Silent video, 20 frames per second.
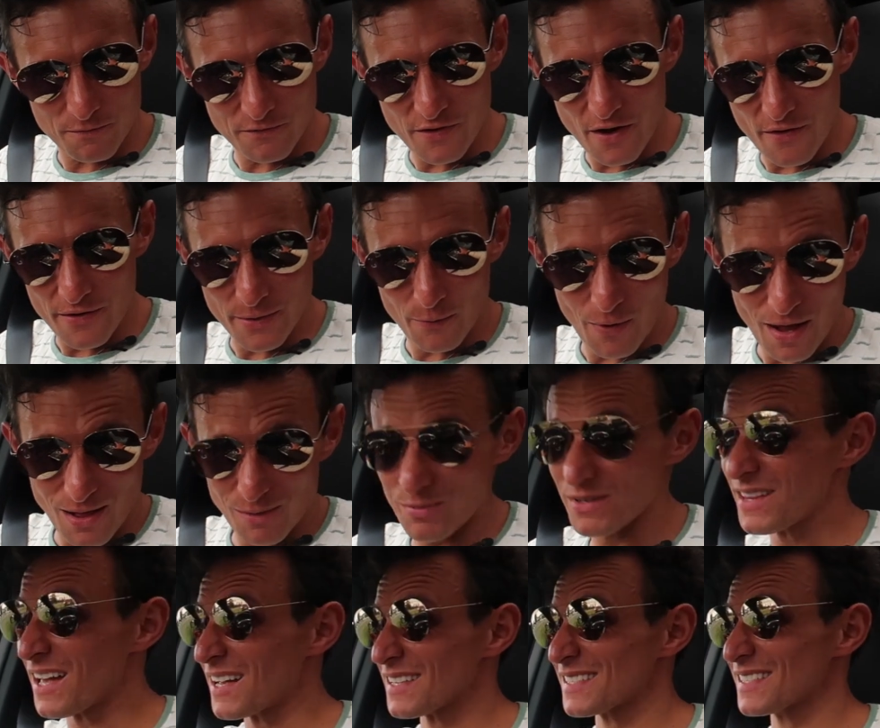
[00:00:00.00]
very well,
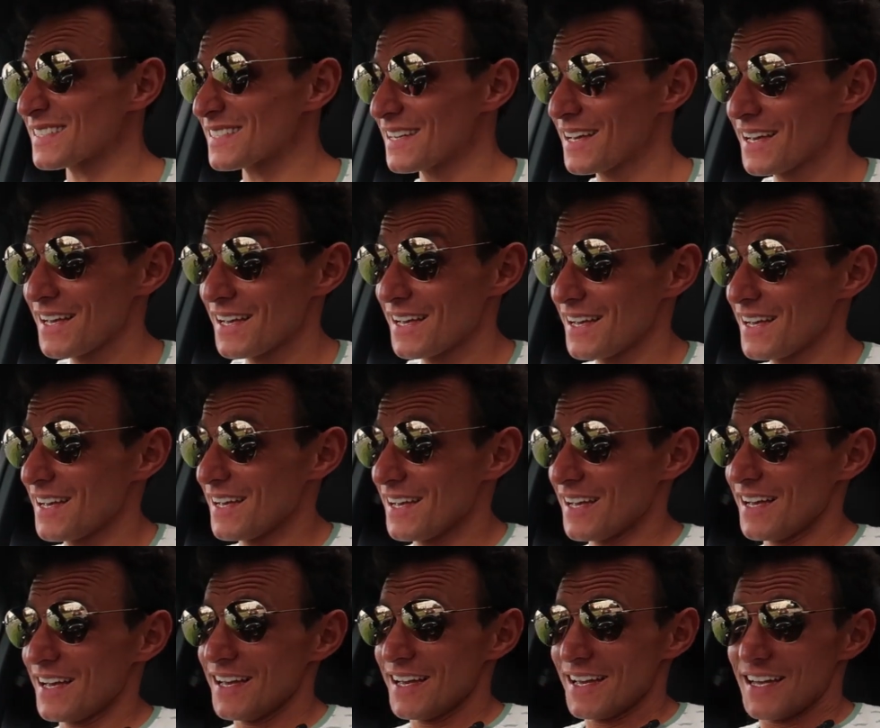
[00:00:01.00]
but that's
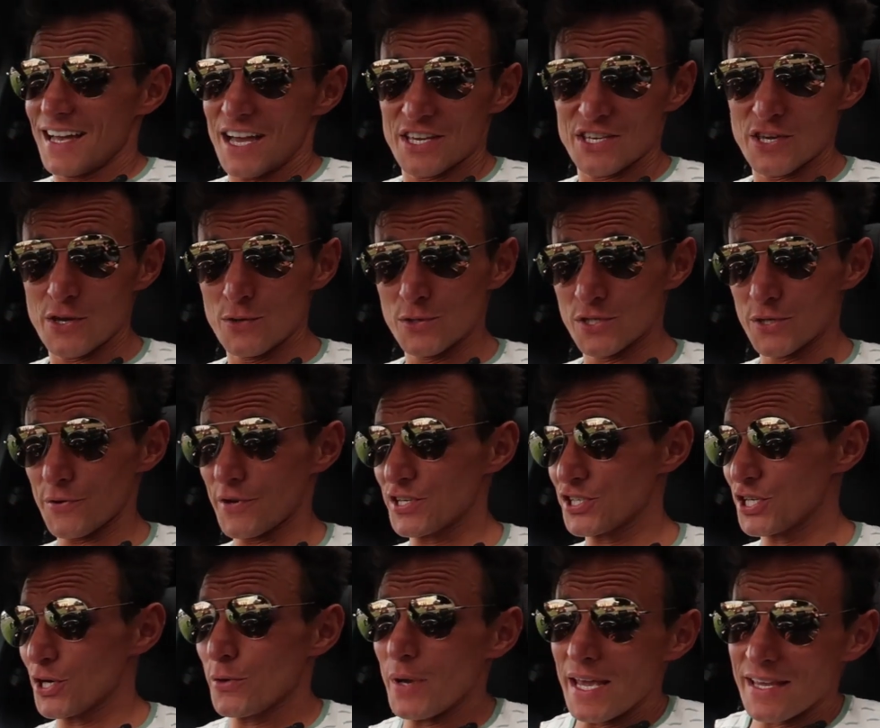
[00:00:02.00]
a user
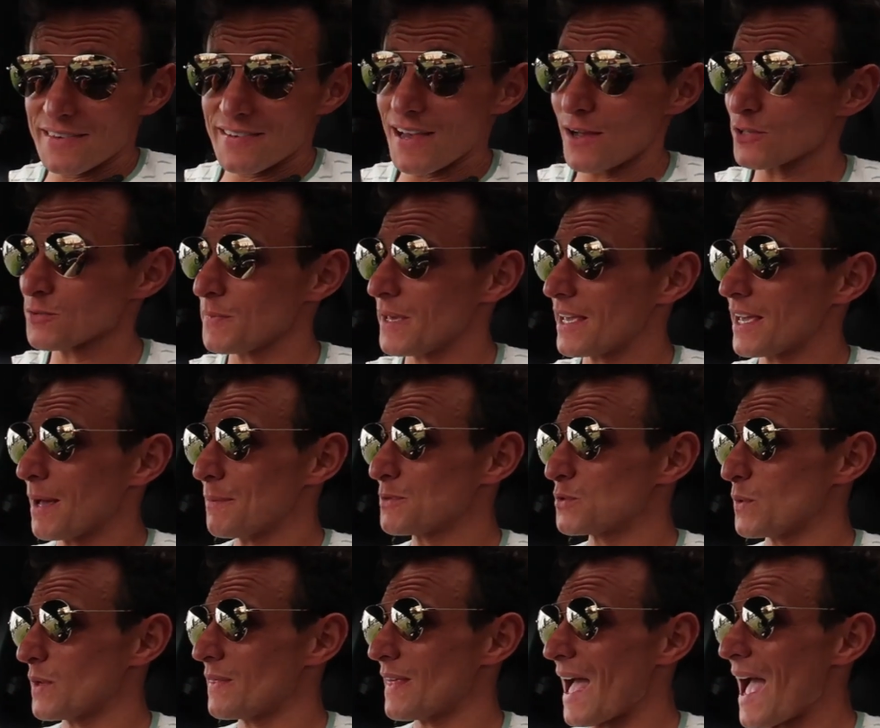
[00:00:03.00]
issue. It tells me it
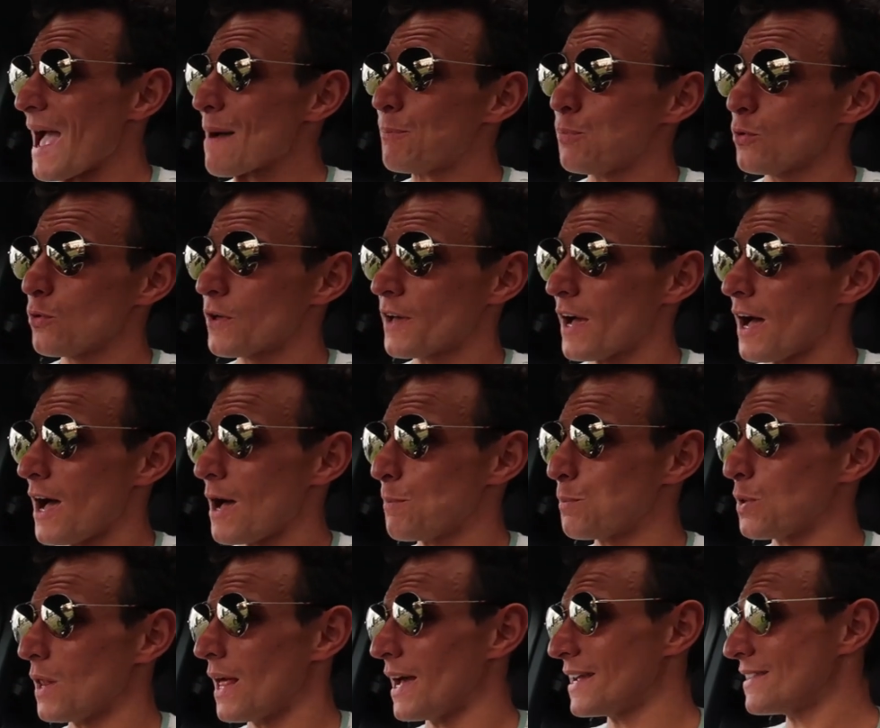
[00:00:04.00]
comes with Apple
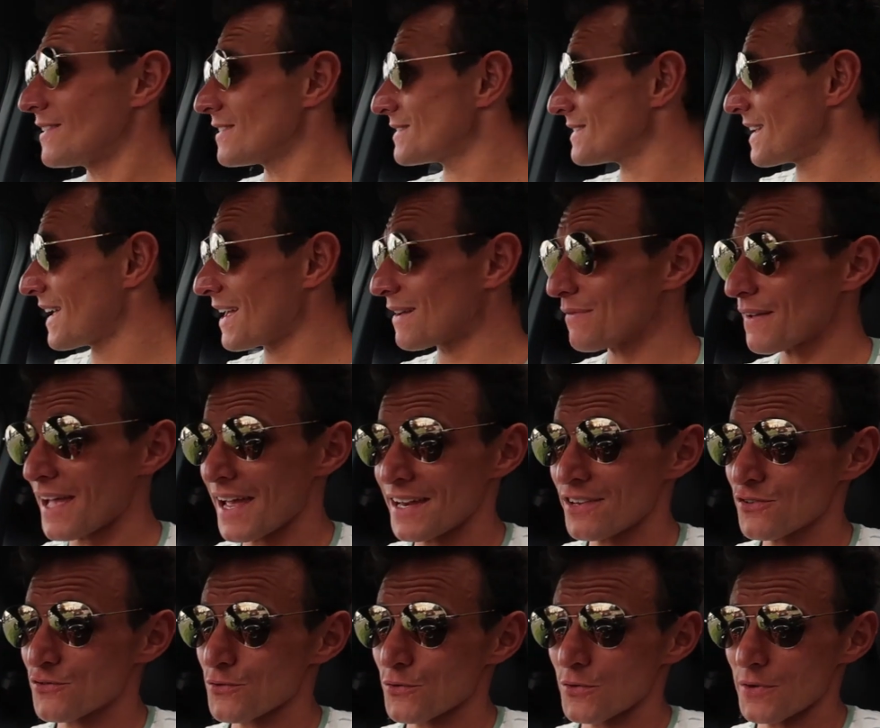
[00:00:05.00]
CarPlay. It doesn't have
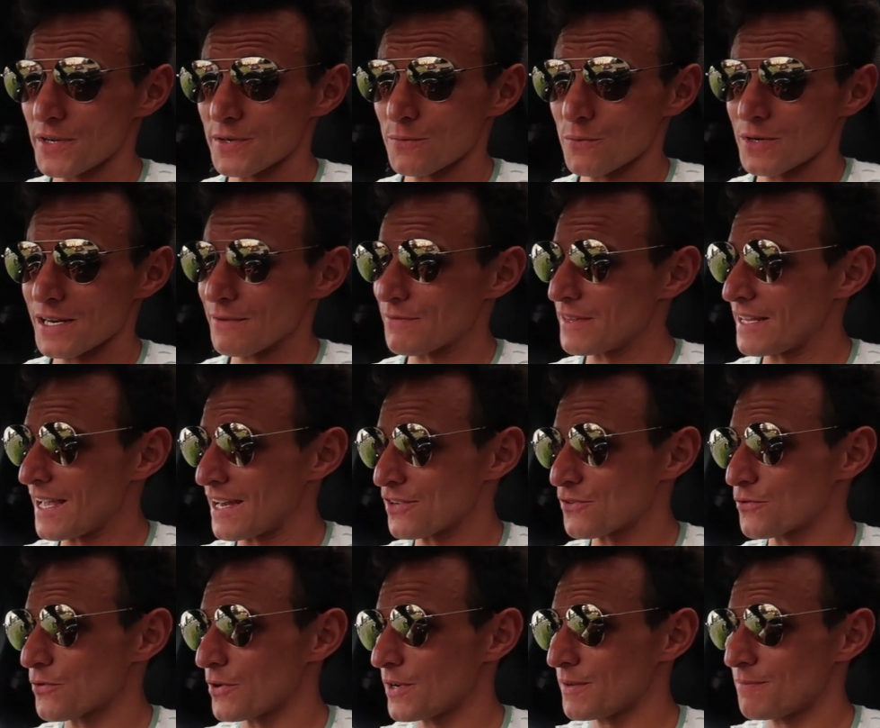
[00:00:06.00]
Android, whatever the
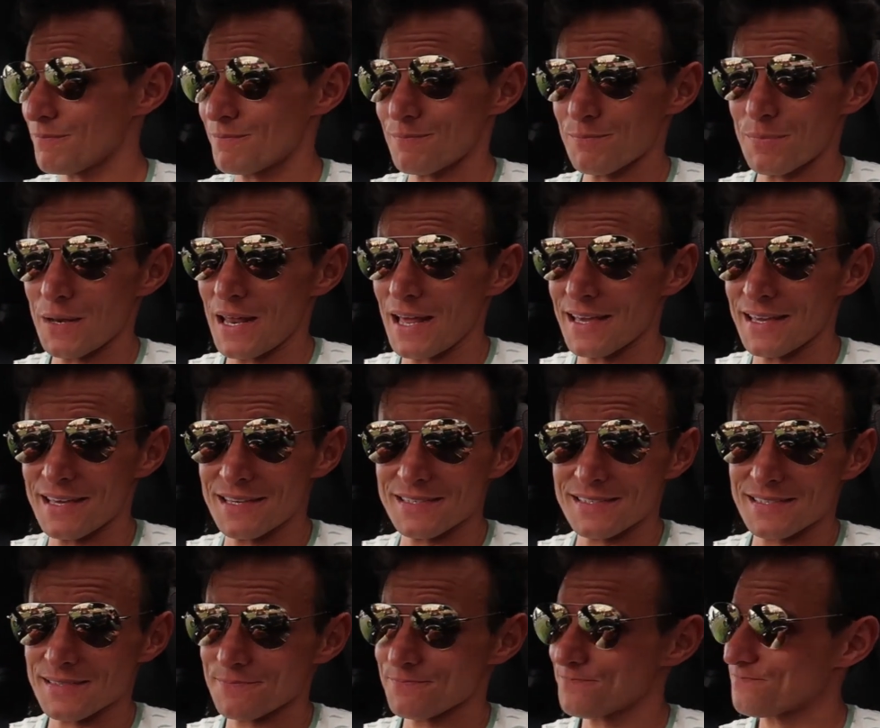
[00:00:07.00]
Android Play
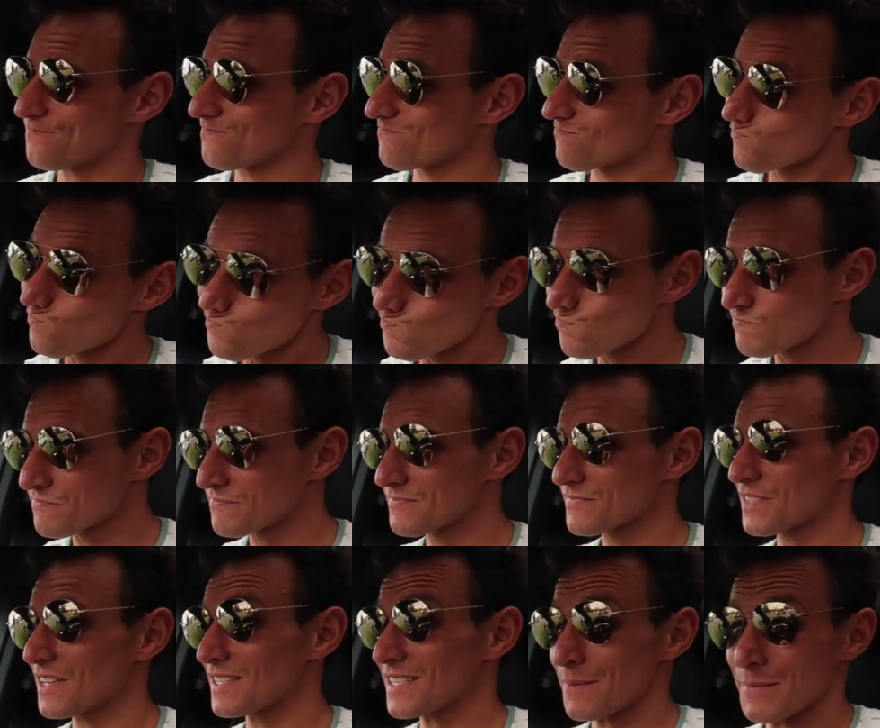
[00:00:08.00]
is,
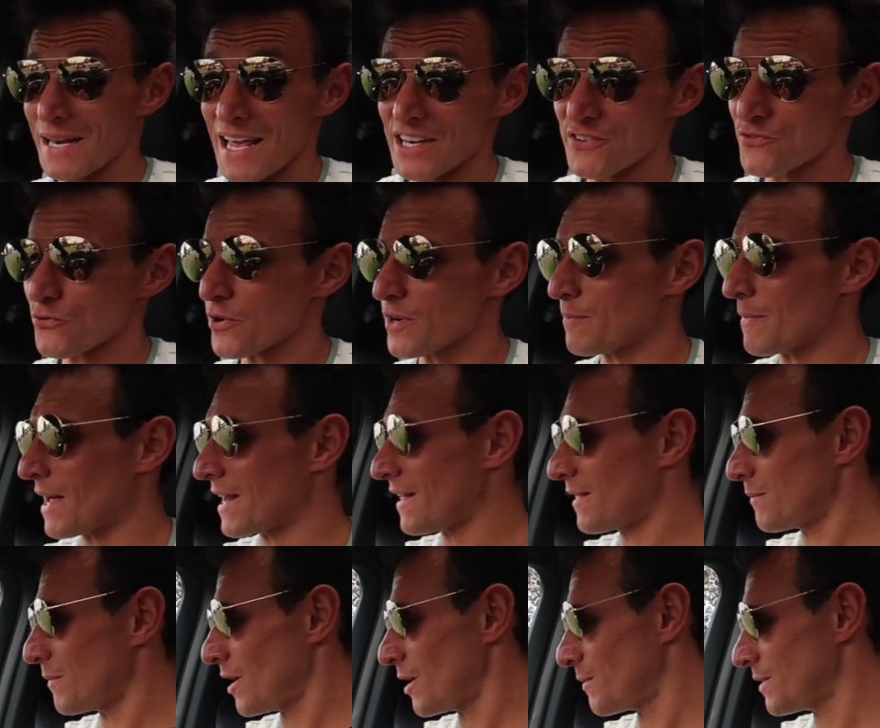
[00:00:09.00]
because I'm an Android man at
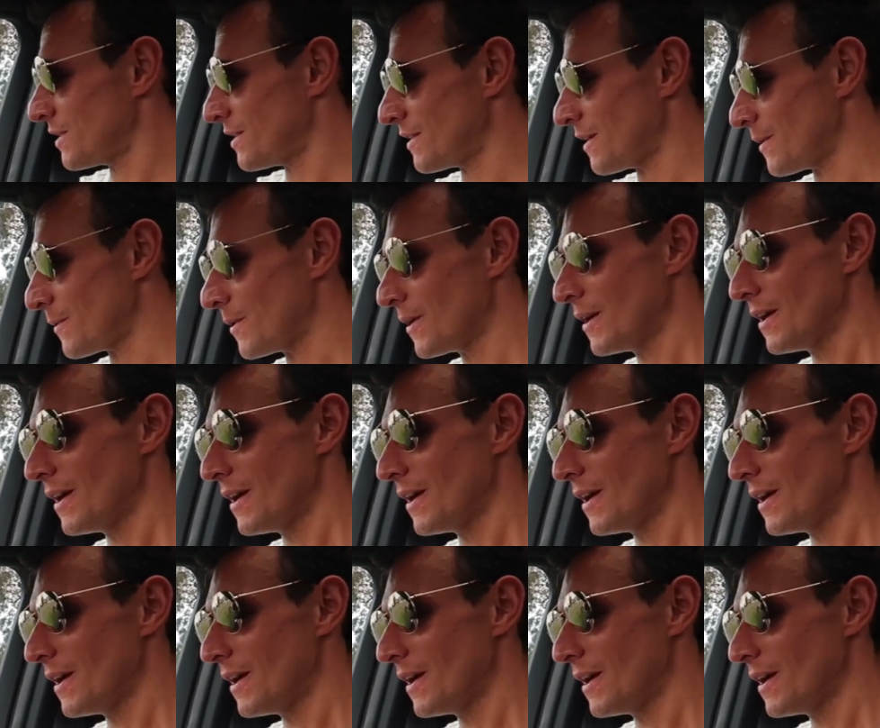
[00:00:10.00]
the moment, you know.